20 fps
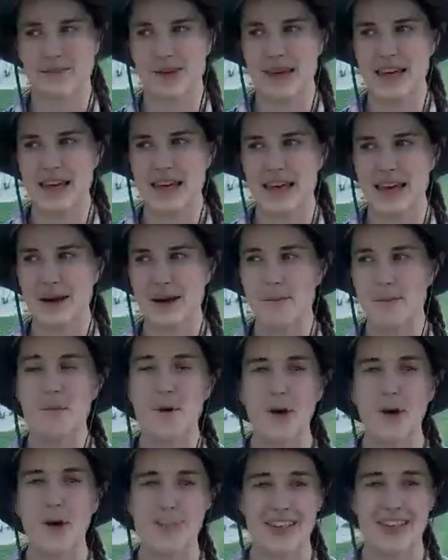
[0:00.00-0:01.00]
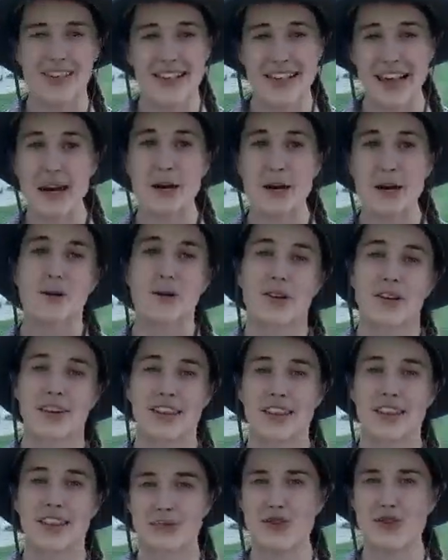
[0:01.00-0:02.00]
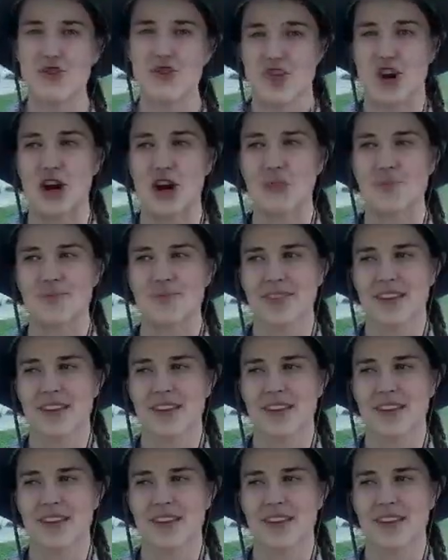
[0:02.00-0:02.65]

be more sustainable in the future.